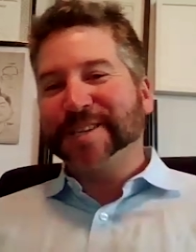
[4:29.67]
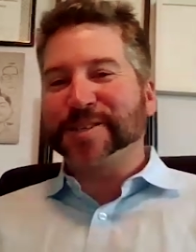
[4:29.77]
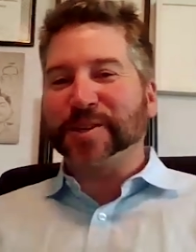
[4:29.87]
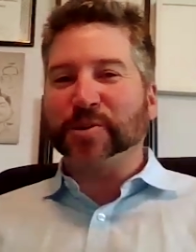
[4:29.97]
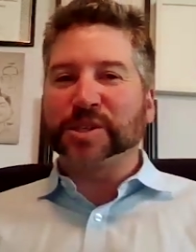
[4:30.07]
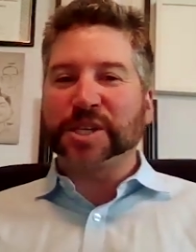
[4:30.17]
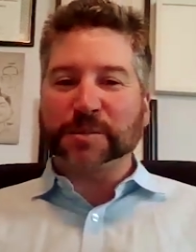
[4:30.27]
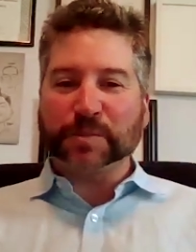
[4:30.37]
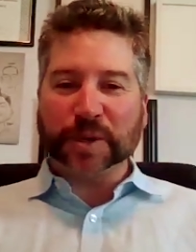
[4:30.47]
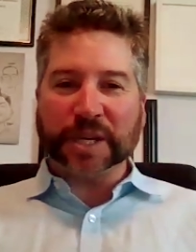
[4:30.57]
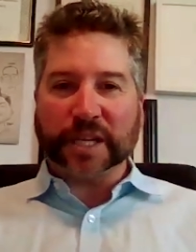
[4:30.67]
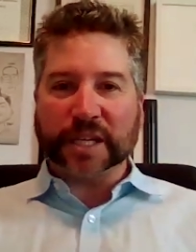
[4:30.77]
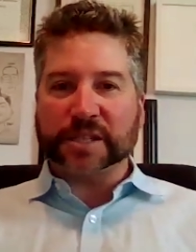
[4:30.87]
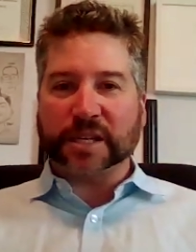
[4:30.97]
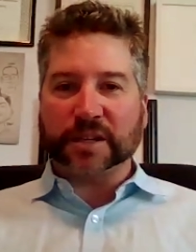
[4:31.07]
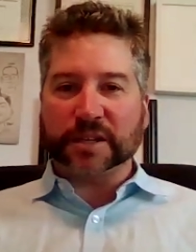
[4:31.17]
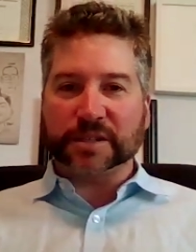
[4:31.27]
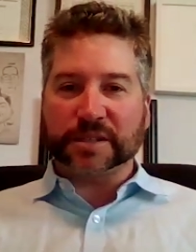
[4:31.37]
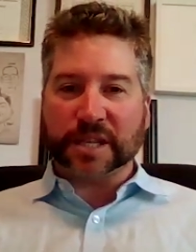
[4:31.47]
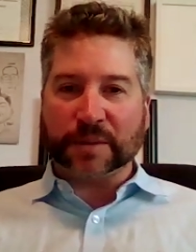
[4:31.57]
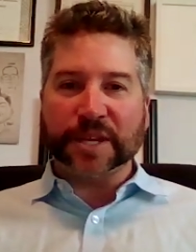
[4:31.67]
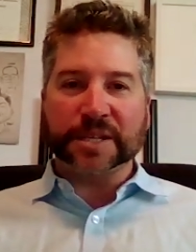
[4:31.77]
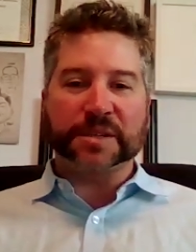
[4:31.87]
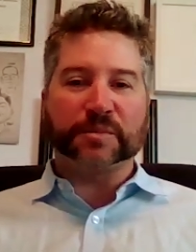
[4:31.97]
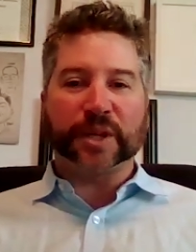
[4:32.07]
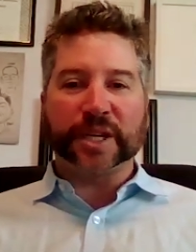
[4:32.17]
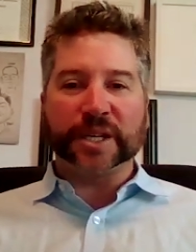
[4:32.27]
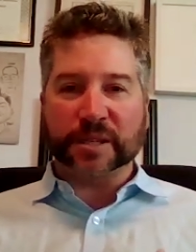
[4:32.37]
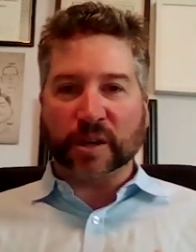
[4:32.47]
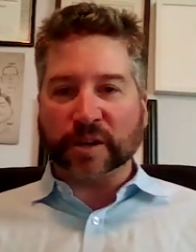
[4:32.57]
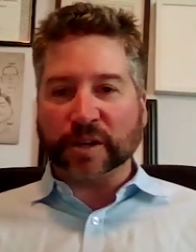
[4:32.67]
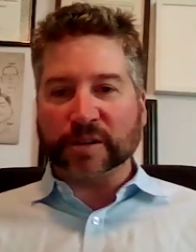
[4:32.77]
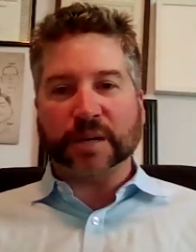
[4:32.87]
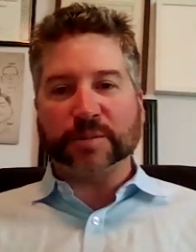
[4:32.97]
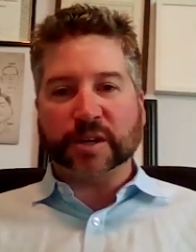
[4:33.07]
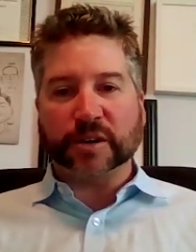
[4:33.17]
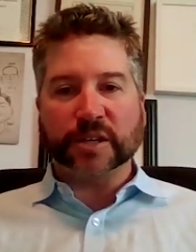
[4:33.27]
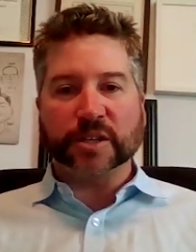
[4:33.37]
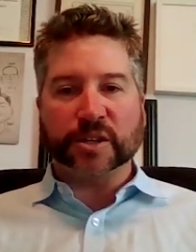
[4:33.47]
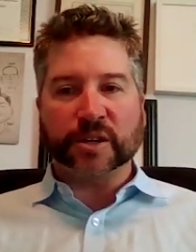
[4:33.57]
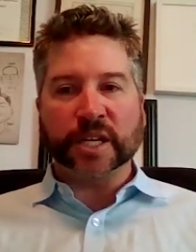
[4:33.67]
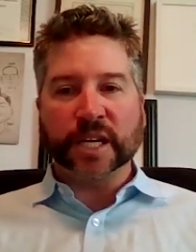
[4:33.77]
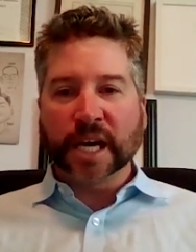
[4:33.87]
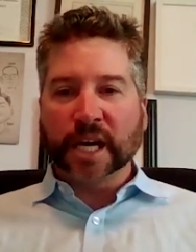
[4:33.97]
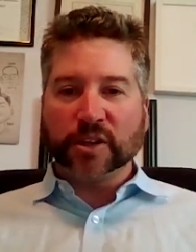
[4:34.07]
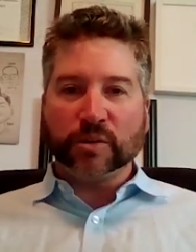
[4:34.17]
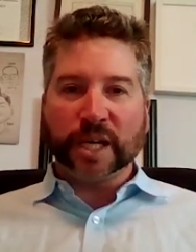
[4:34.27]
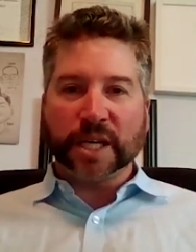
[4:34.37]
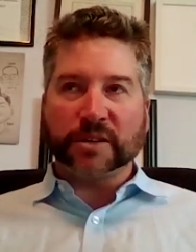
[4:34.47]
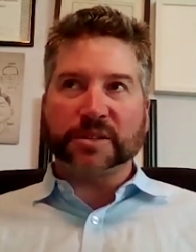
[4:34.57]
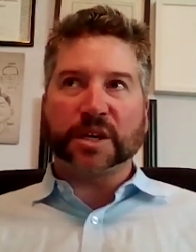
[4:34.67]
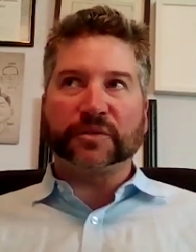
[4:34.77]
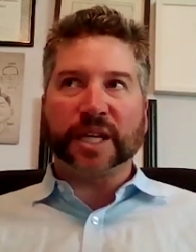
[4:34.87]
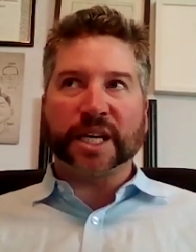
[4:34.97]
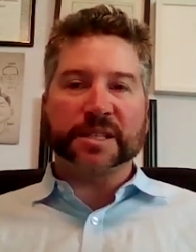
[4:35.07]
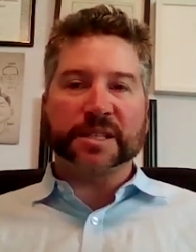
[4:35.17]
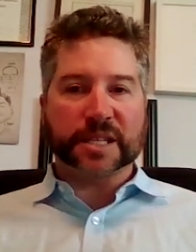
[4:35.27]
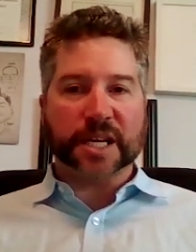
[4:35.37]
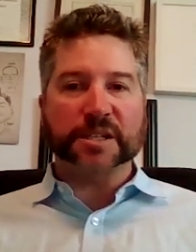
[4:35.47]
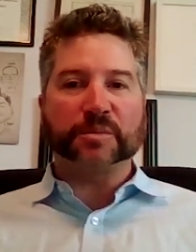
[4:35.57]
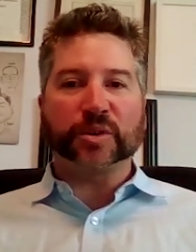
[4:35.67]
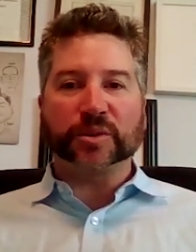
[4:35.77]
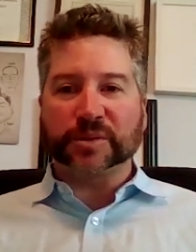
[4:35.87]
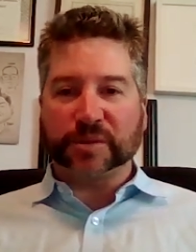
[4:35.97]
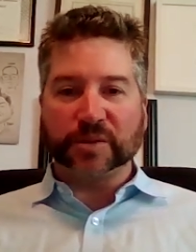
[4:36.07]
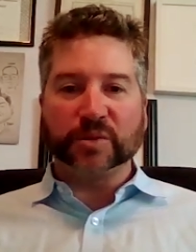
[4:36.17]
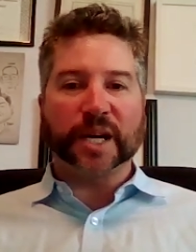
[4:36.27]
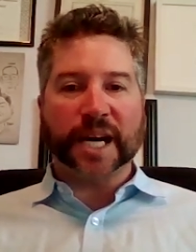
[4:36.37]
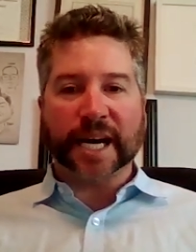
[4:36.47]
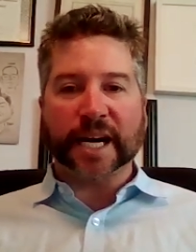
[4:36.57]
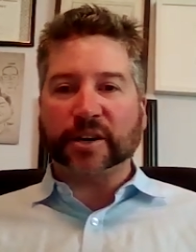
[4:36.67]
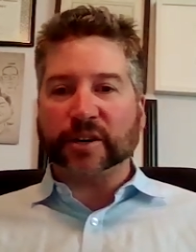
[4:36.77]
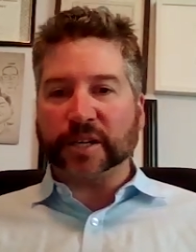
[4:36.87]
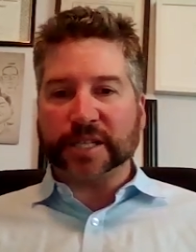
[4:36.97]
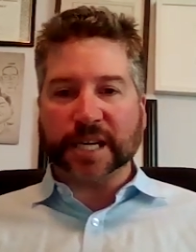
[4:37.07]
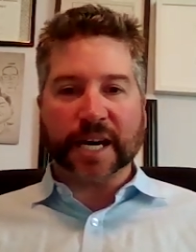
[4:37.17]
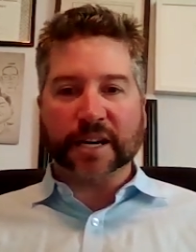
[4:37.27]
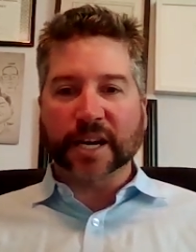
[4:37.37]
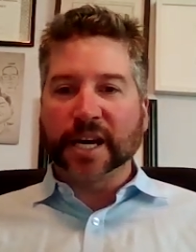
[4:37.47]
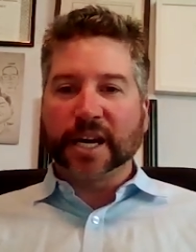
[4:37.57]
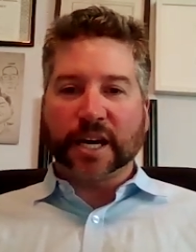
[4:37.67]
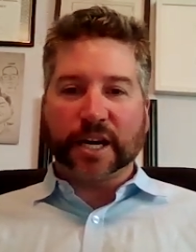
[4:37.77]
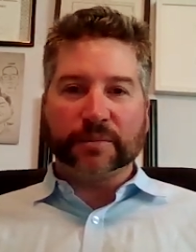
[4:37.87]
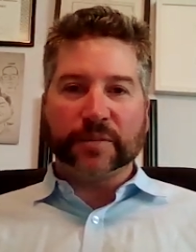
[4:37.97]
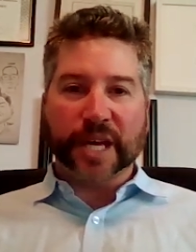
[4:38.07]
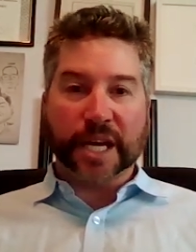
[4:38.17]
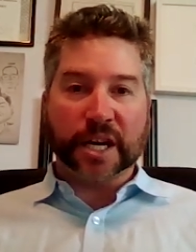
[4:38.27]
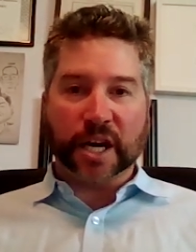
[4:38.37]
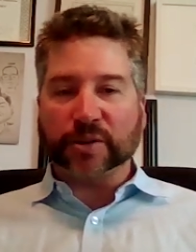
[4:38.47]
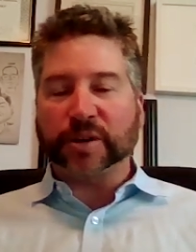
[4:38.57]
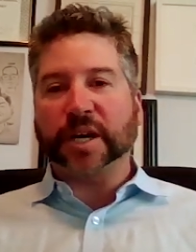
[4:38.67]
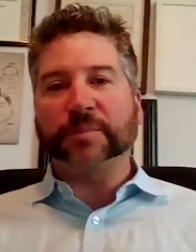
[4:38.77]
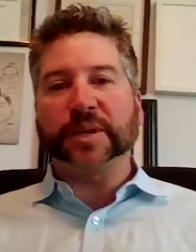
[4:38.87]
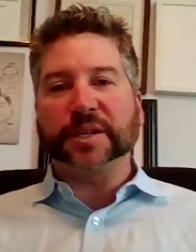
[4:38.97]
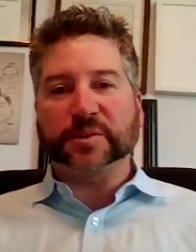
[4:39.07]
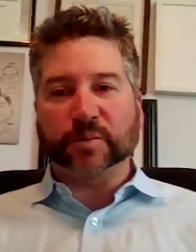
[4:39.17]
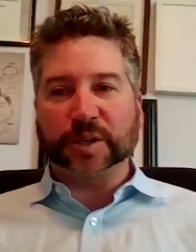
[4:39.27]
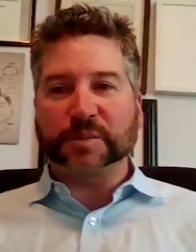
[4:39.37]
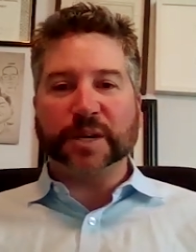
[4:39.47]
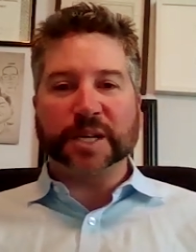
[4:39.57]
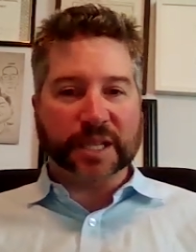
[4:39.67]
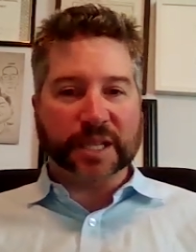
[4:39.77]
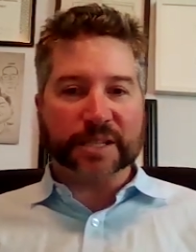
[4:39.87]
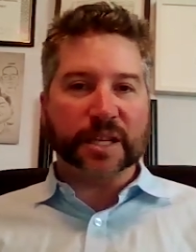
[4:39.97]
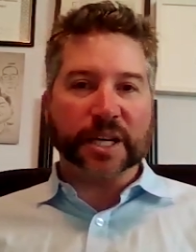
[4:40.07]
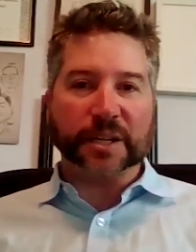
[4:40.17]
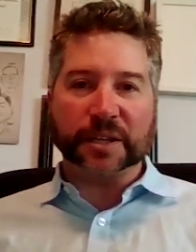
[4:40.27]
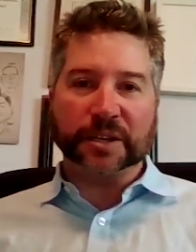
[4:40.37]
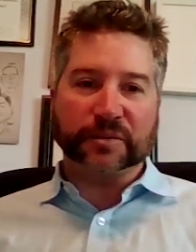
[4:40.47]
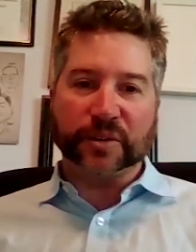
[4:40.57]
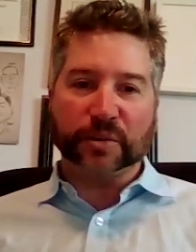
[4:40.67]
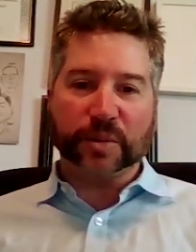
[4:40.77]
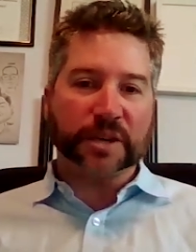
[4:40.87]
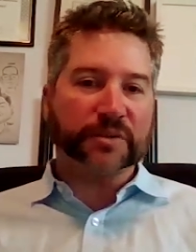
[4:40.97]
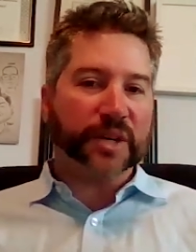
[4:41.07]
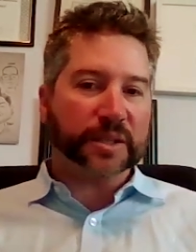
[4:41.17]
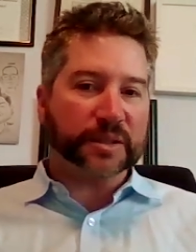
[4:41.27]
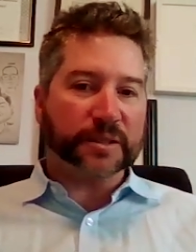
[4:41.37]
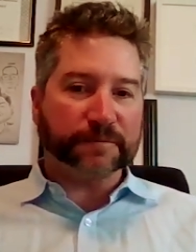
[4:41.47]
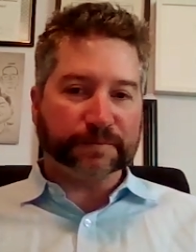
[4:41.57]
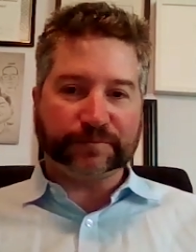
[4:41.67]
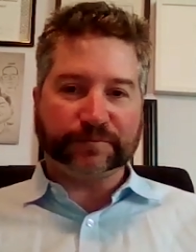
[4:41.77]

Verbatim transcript: So just putting like some, some things in place along your cybersecurity journey, you make yourself less accessible to a hack or an attack um, than other companies, which makes it less likely of you being affected.